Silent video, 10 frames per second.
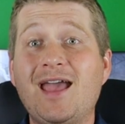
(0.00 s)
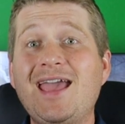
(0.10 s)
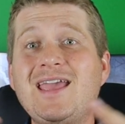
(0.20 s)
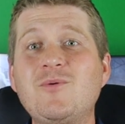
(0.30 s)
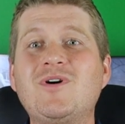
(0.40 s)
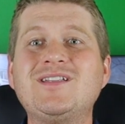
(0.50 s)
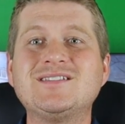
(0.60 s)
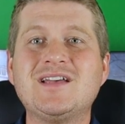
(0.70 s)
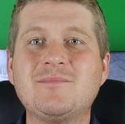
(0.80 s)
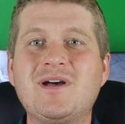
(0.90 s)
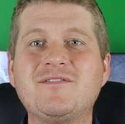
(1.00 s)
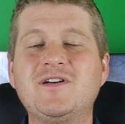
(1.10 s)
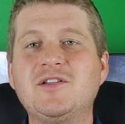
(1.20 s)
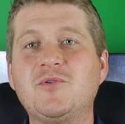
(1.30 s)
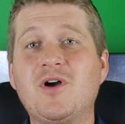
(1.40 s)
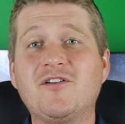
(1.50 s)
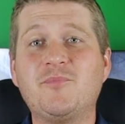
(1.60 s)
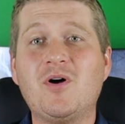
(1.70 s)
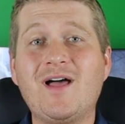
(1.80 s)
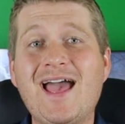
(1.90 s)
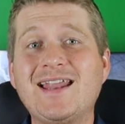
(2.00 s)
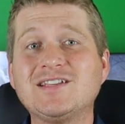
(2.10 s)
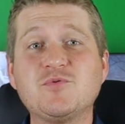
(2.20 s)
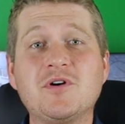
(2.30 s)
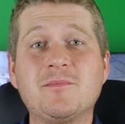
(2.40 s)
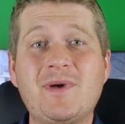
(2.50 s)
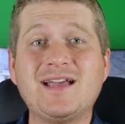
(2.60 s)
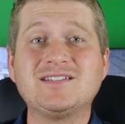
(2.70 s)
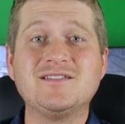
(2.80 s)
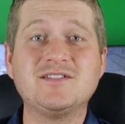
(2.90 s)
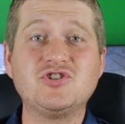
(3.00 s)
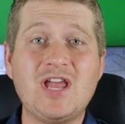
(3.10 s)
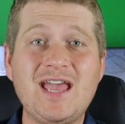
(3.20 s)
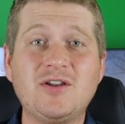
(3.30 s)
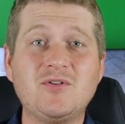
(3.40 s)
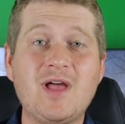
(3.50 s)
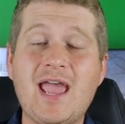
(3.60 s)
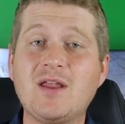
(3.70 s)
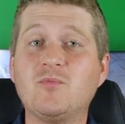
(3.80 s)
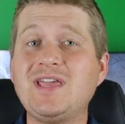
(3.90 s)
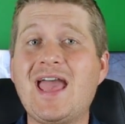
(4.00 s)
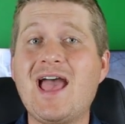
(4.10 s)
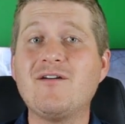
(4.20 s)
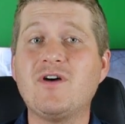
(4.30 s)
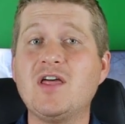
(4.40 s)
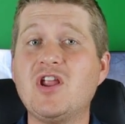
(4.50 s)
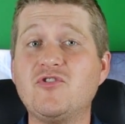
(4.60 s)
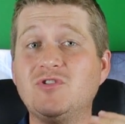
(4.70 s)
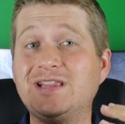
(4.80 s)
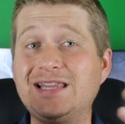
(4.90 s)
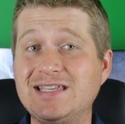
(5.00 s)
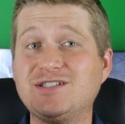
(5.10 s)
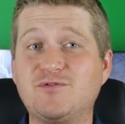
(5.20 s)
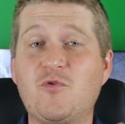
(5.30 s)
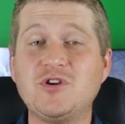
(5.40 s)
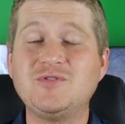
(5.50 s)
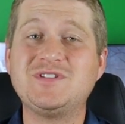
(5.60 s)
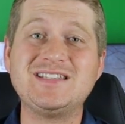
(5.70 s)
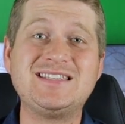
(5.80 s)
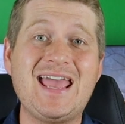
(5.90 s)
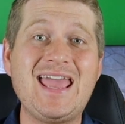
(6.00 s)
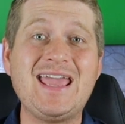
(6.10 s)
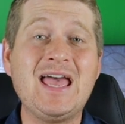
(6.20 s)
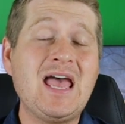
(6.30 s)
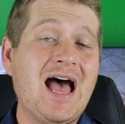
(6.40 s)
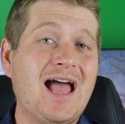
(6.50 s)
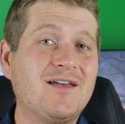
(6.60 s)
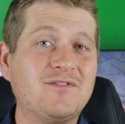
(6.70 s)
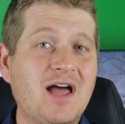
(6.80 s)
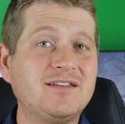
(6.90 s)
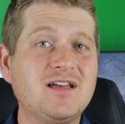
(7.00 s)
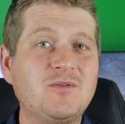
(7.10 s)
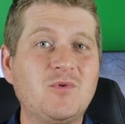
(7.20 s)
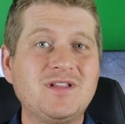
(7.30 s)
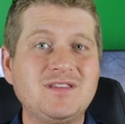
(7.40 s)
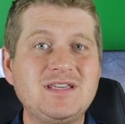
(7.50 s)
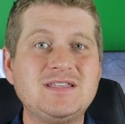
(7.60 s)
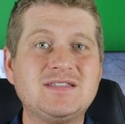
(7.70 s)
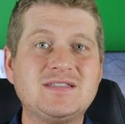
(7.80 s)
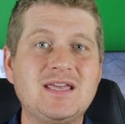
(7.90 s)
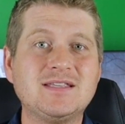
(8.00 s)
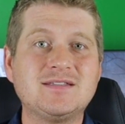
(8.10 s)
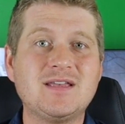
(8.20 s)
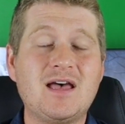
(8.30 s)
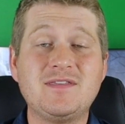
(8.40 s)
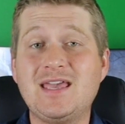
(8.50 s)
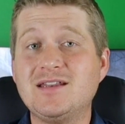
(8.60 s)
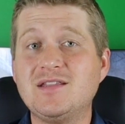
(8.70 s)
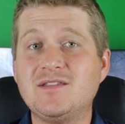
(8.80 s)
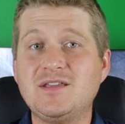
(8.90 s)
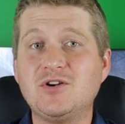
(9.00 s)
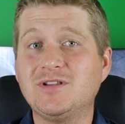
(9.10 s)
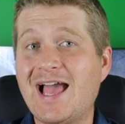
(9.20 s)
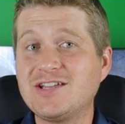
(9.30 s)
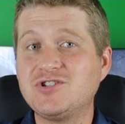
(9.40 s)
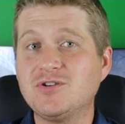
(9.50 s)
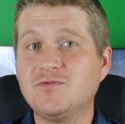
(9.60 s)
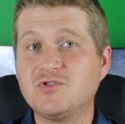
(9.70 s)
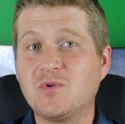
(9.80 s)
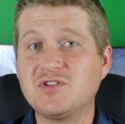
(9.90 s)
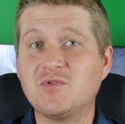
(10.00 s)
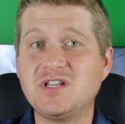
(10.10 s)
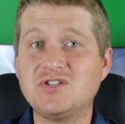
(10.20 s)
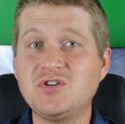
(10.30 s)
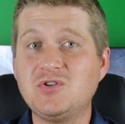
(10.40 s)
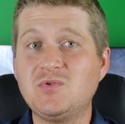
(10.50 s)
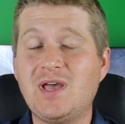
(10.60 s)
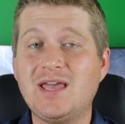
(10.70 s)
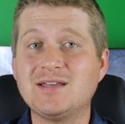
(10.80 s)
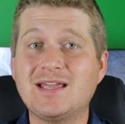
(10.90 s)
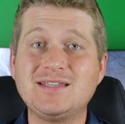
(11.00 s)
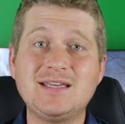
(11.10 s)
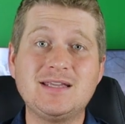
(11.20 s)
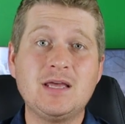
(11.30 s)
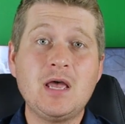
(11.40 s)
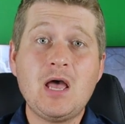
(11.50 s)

Hey, what is up, my fellow golf ball addicts? Welcome back to the channel, and we have another list for you today. I have not done one of these since the end of the year last year for 2022, and I did